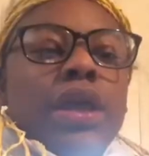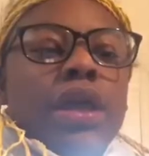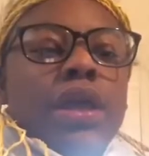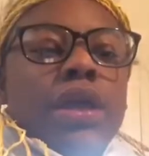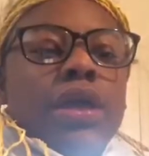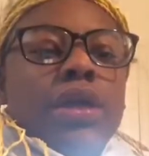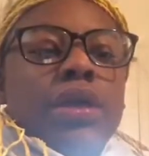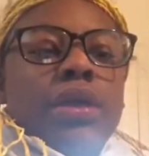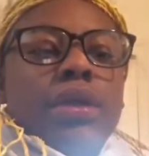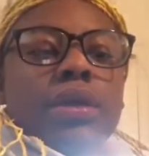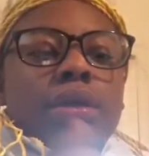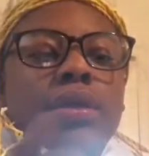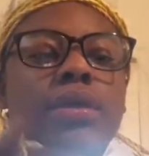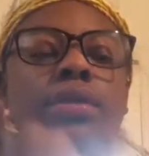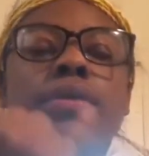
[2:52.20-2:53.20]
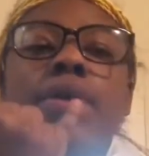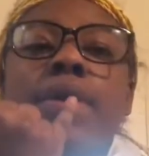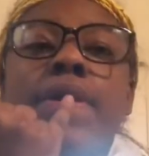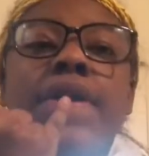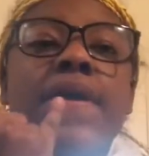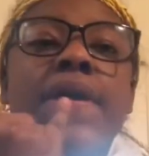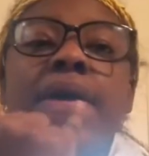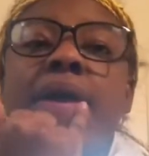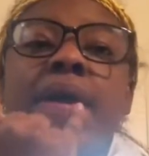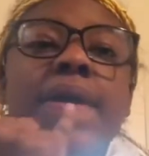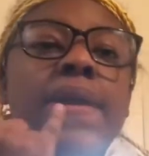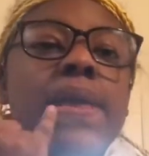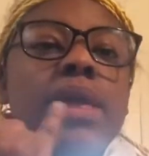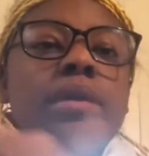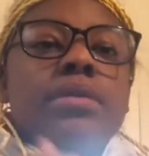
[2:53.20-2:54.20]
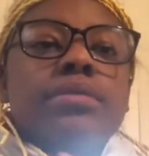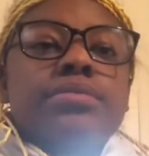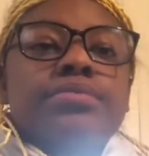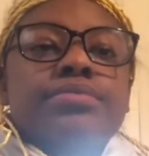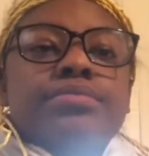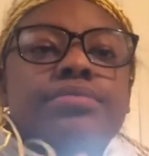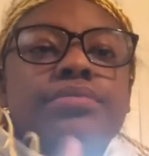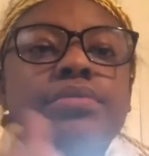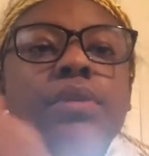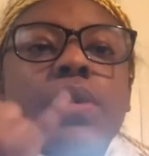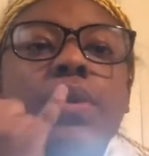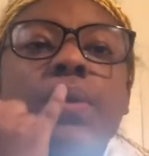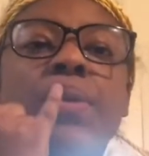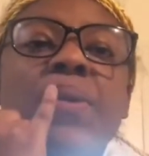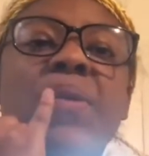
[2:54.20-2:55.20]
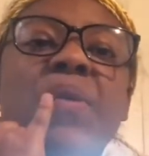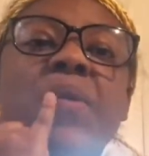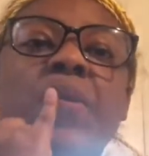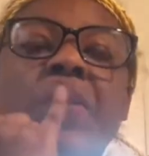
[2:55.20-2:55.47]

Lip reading: [no speech]